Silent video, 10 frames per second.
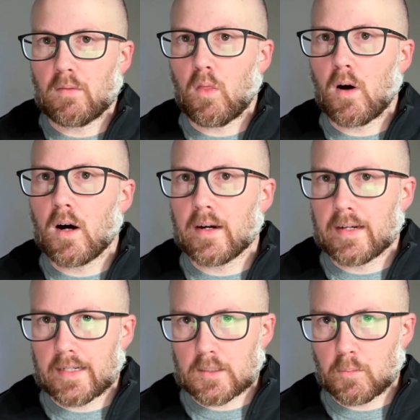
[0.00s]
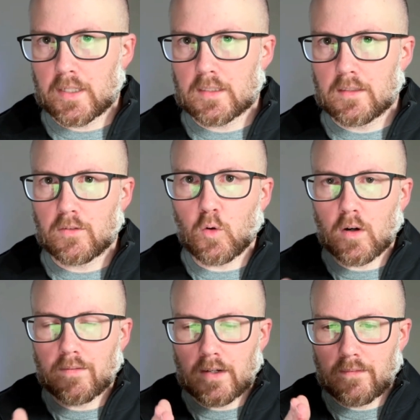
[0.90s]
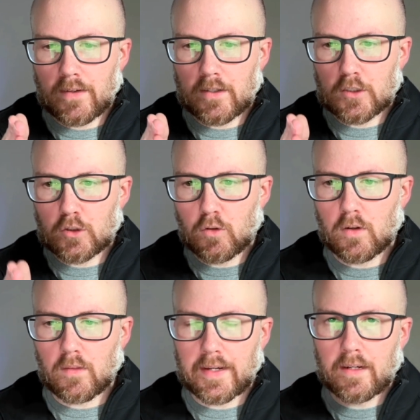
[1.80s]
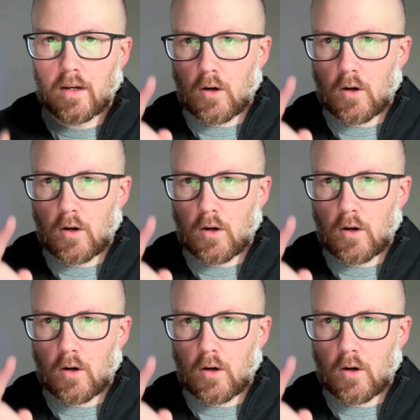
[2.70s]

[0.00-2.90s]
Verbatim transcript: long and expressive or if they're very short like